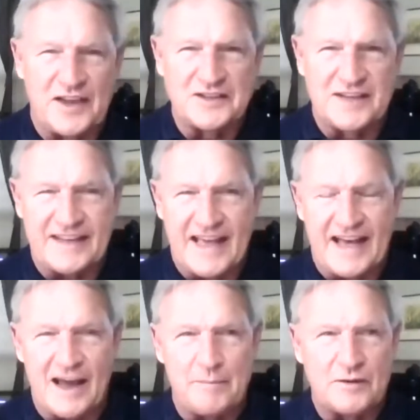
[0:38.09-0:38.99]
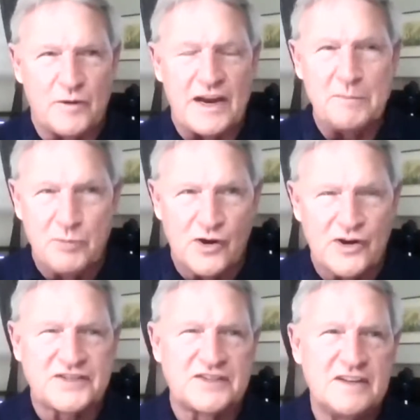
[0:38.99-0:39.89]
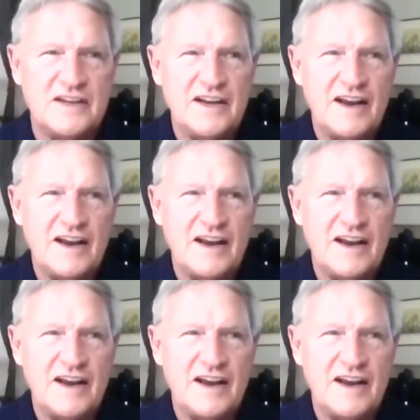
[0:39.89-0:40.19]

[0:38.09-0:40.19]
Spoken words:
things like that. I've been reading books.